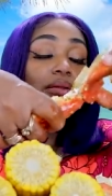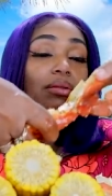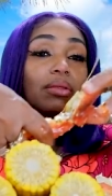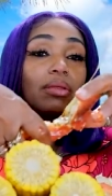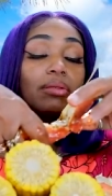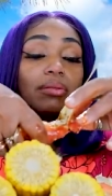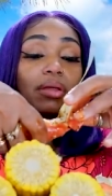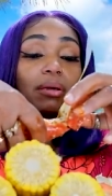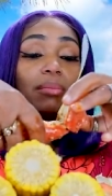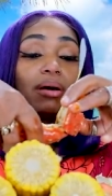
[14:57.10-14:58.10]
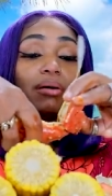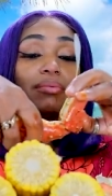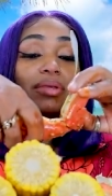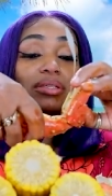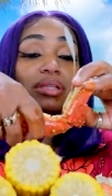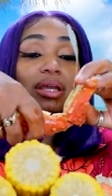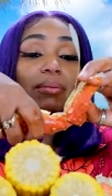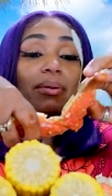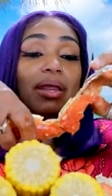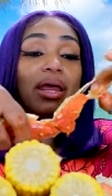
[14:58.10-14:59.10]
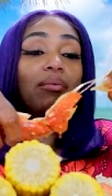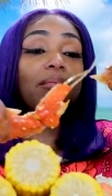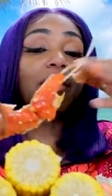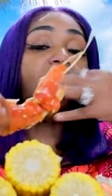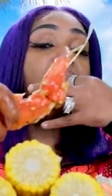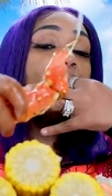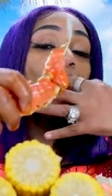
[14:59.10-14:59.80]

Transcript: Come on, this thing playing with me.